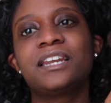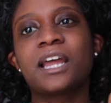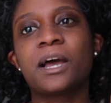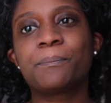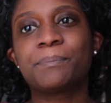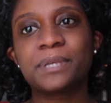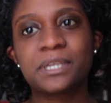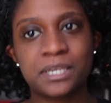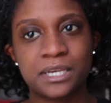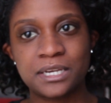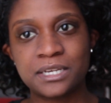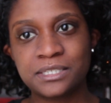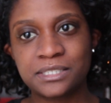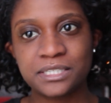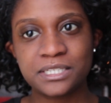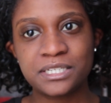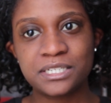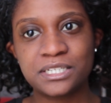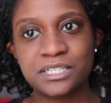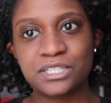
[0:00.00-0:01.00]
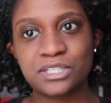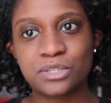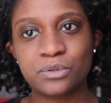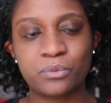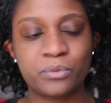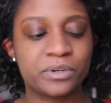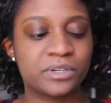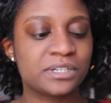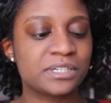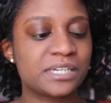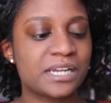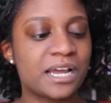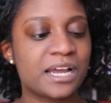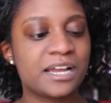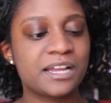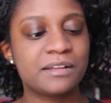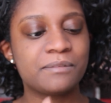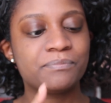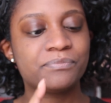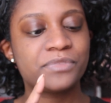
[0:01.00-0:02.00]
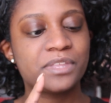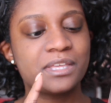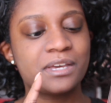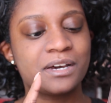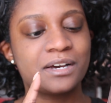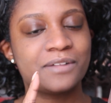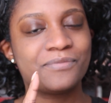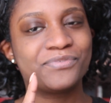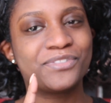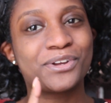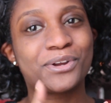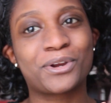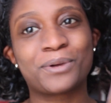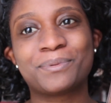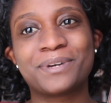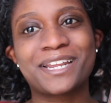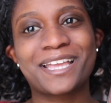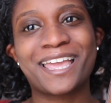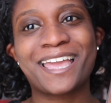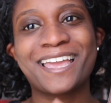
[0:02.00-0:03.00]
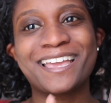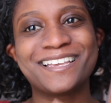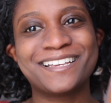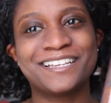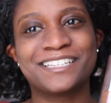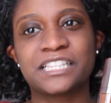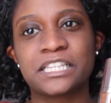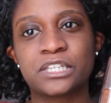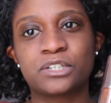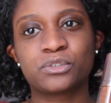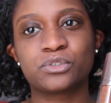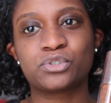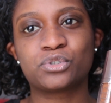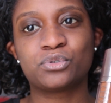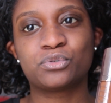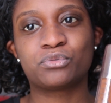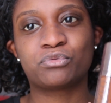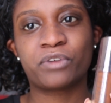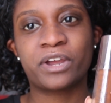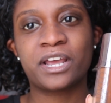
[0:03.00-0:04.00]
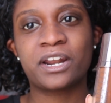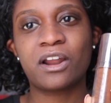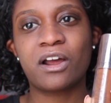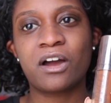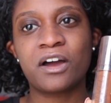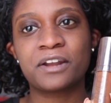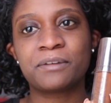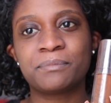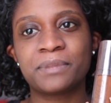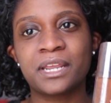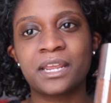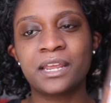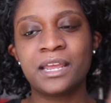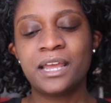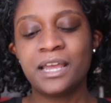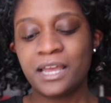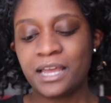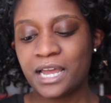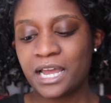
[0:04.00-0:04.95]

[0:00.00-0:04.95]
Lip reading: Now, because it is the winter time, the Urban Decay is a little too red on me.